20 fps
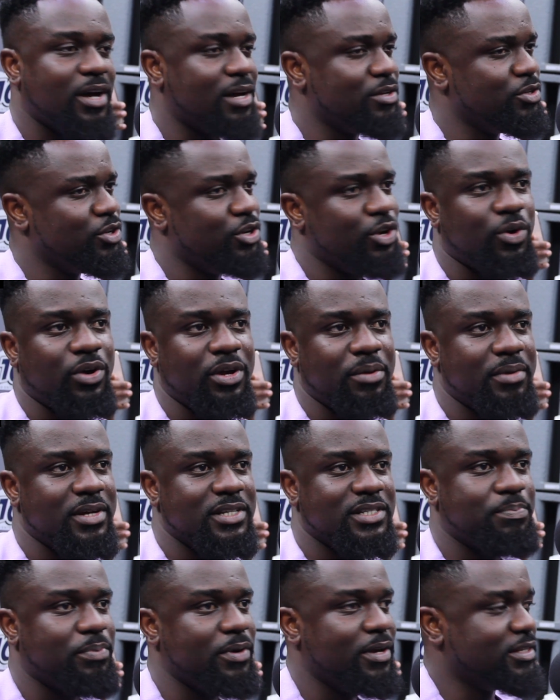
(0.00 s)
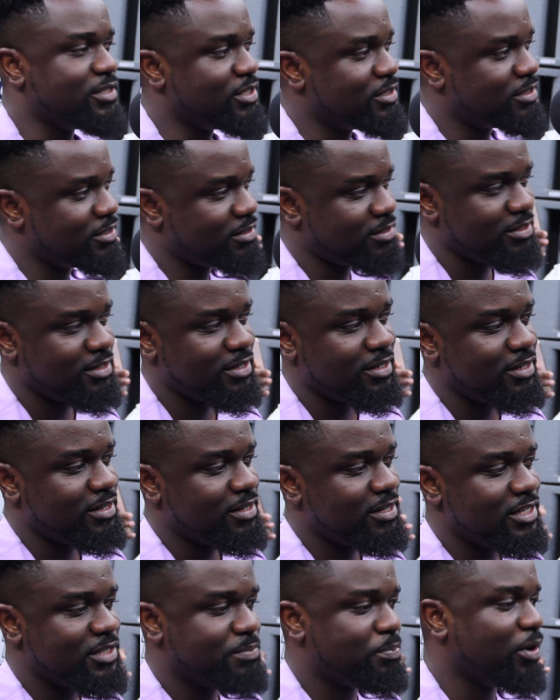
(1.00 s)
You know him, his
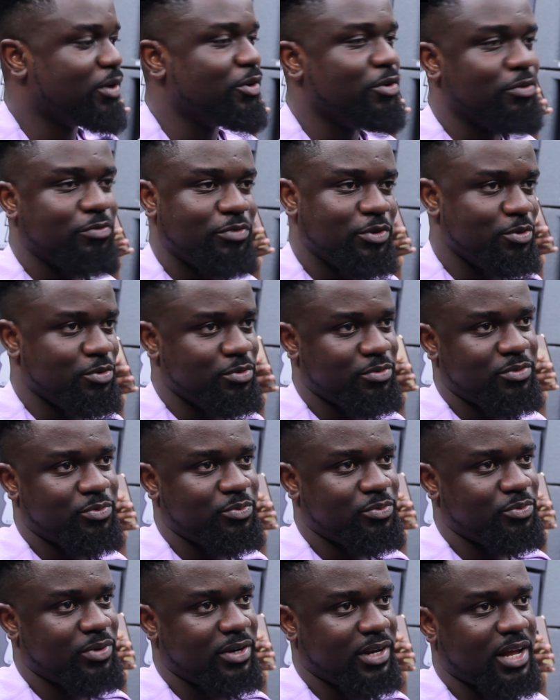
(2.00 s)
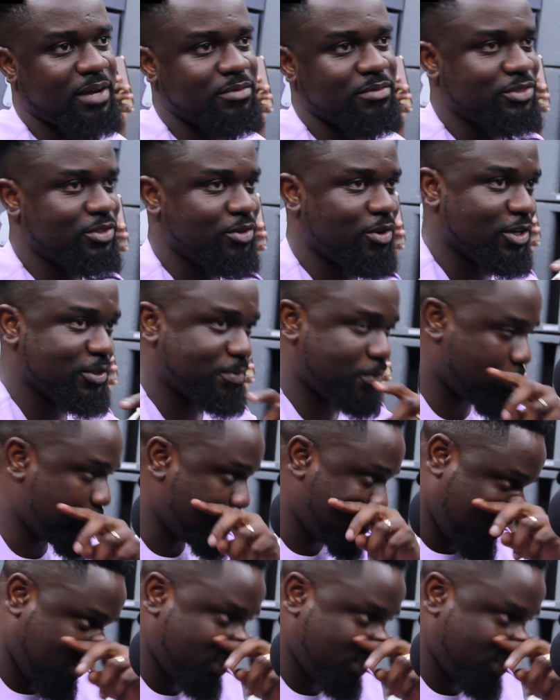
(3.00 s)
point of view when it comes to gospel.